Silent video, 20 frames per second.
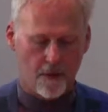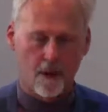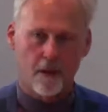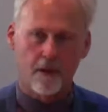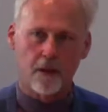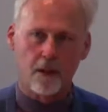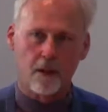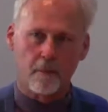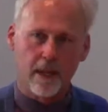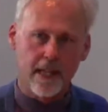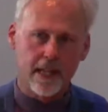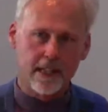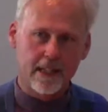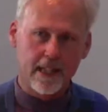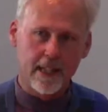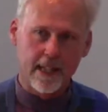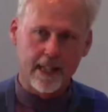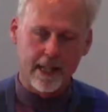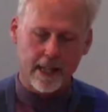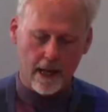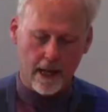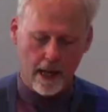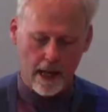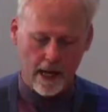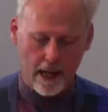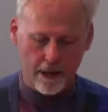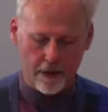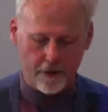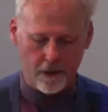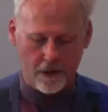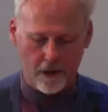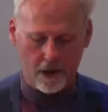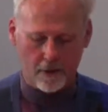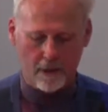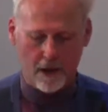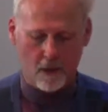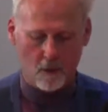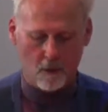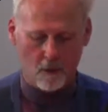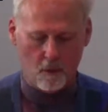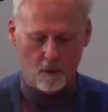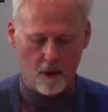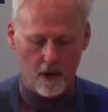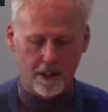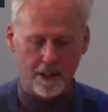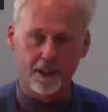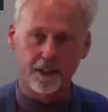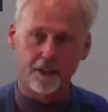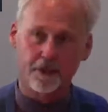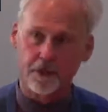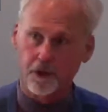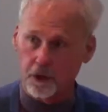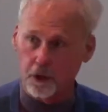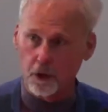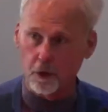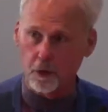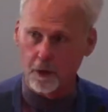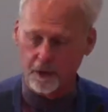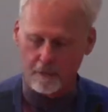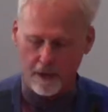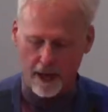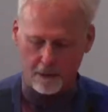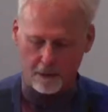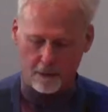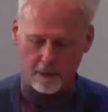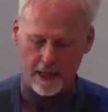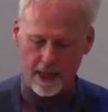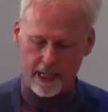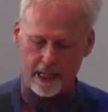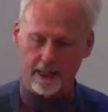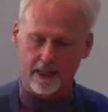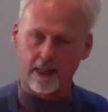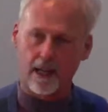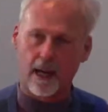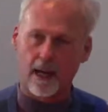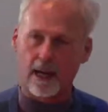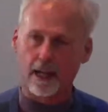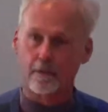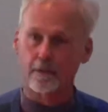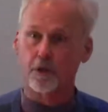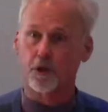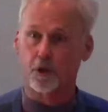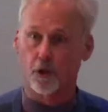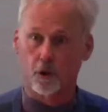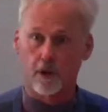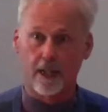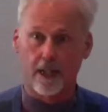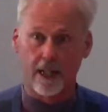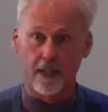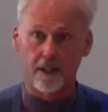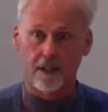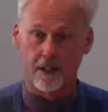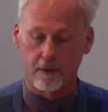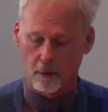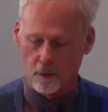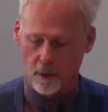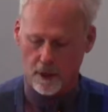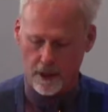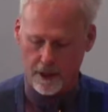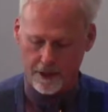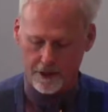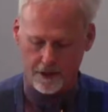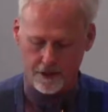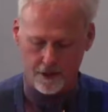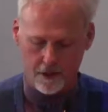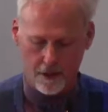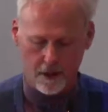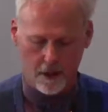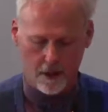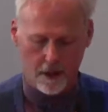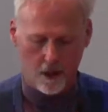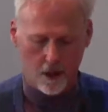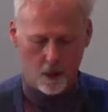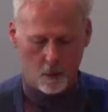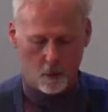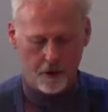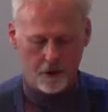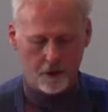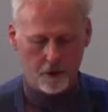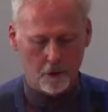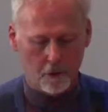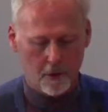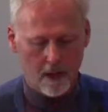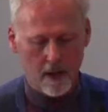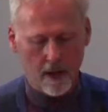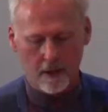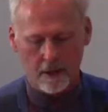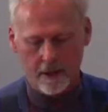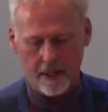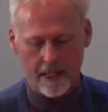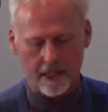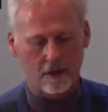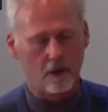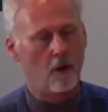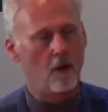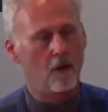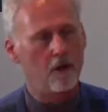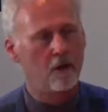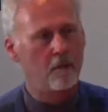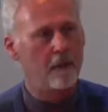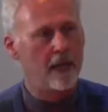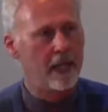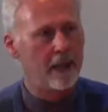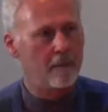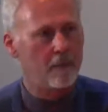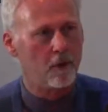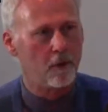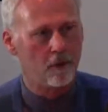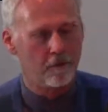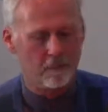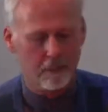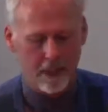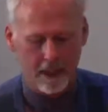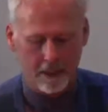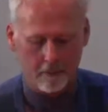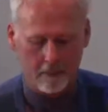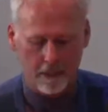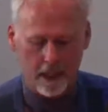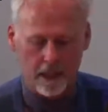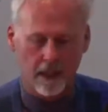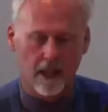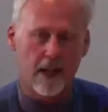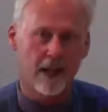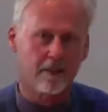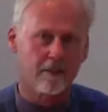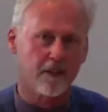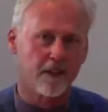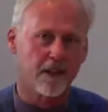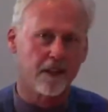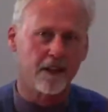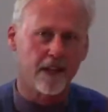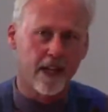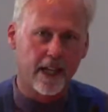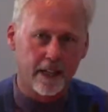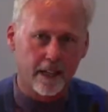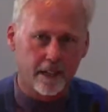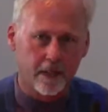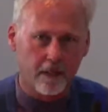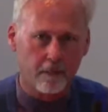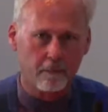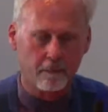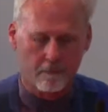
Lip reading: The main thing I thought about wanting to do with my remaining time, short as it was to contact all the people who've been in my life and thank them.